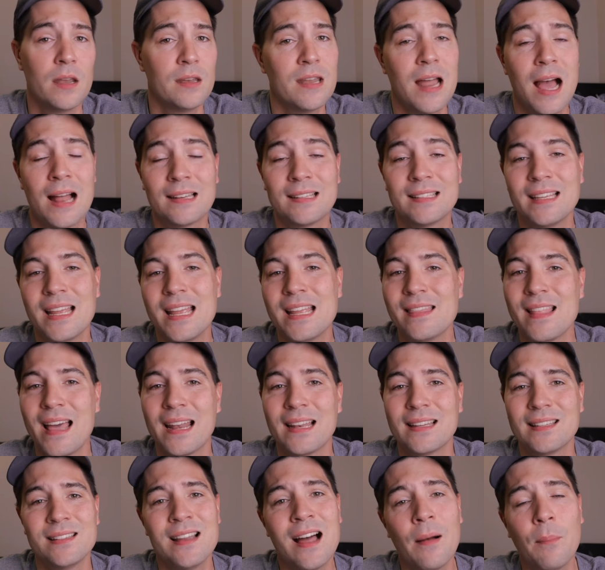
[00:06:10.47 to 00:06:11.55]
Not saying that
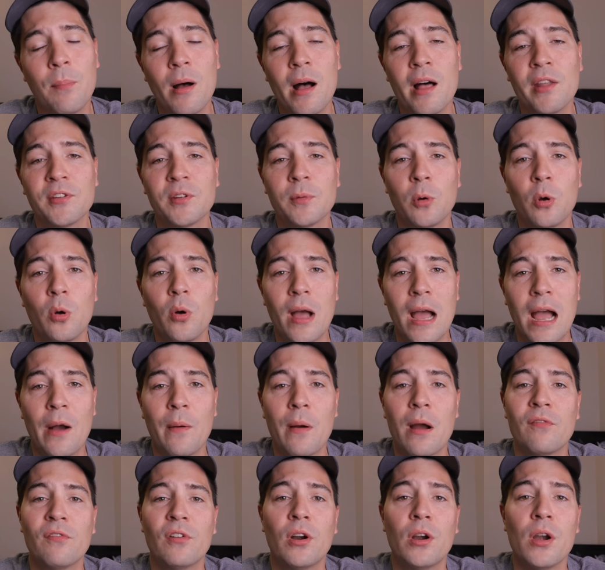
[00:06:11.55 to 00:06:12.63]
it's not possible,
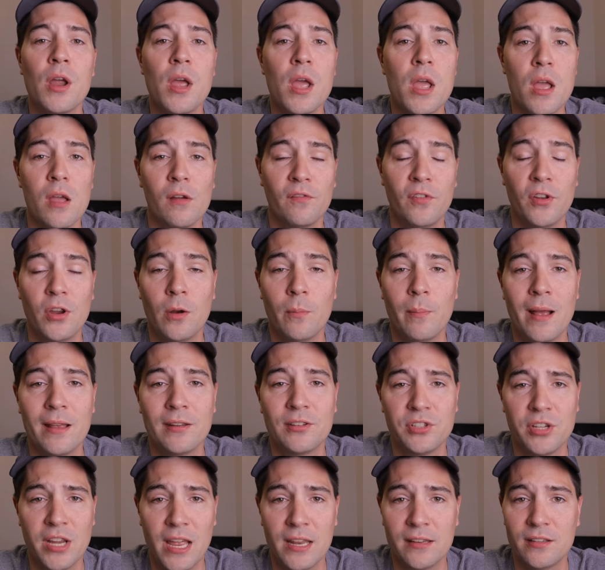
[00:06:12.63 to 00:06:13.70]
however, for your
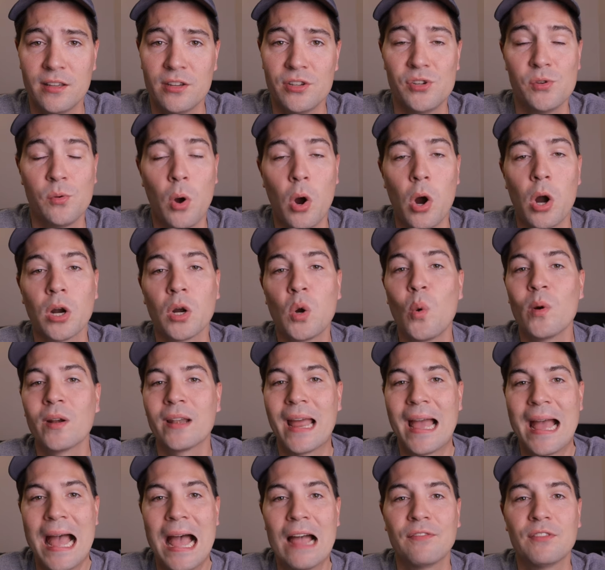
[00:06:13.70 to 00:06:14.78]
best chances, you are going
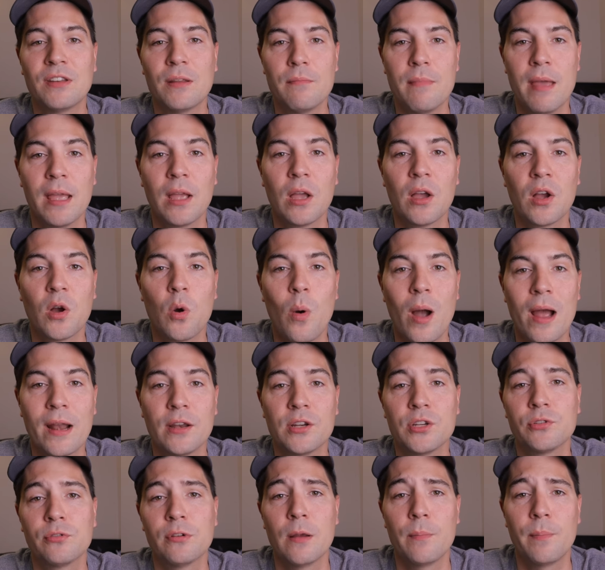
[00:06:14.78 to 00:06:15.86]
to have to make quite
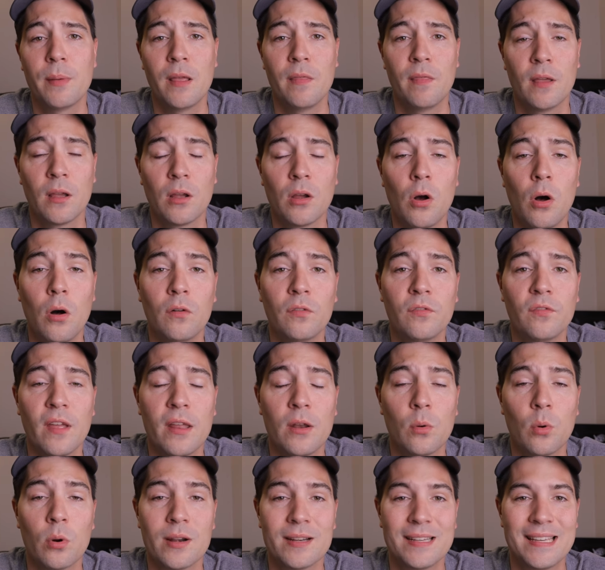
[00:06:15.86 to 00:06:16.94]
a trip in the Gulf
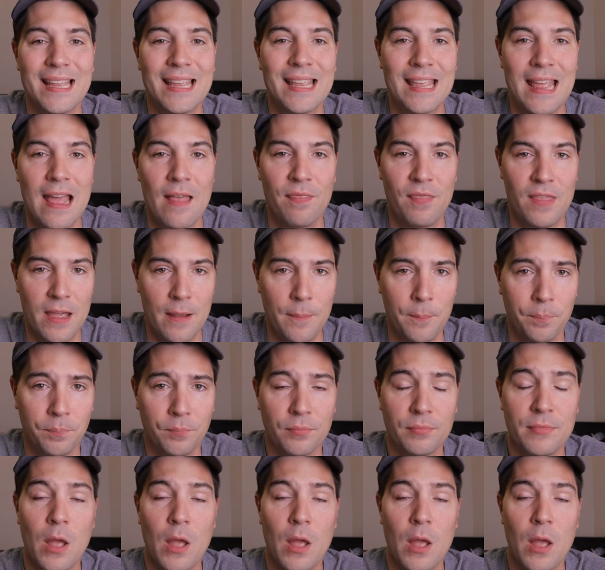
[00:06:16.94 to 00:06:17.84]
in order to get them.